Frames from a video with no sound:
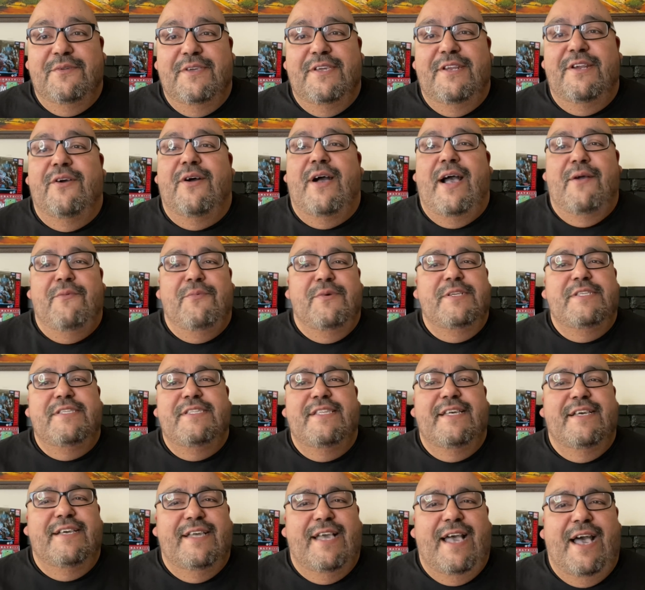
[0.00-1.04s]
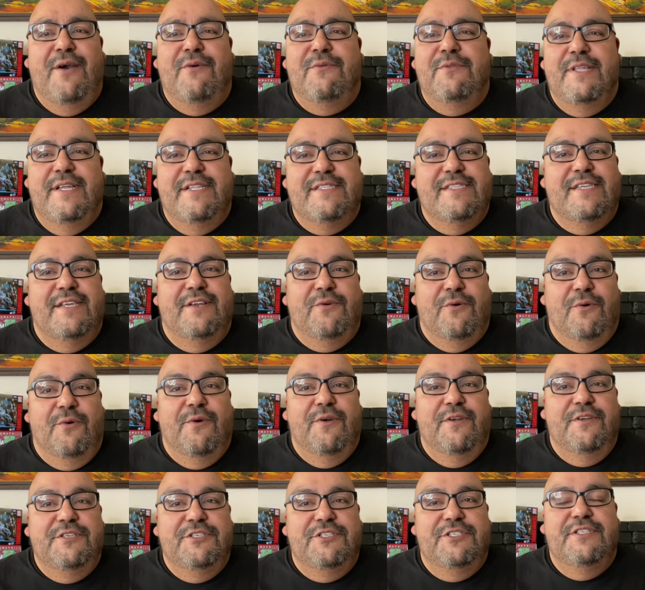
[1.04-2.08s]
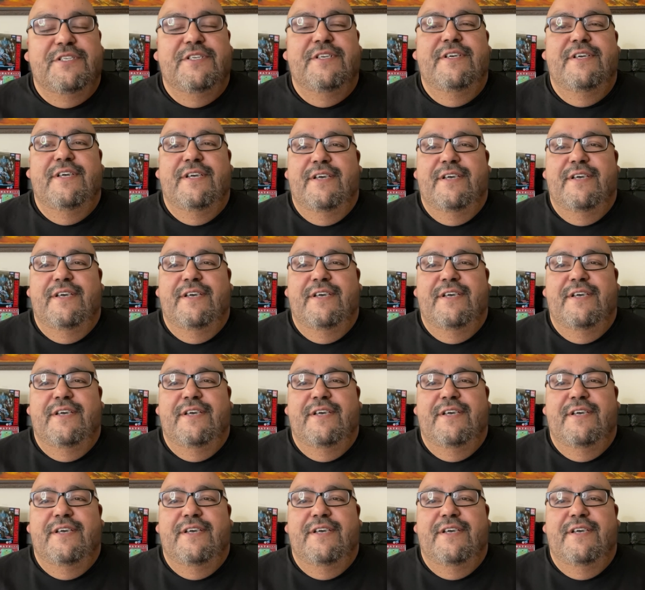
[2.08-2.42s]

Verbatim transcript: You know, I went to the outlets at Orange.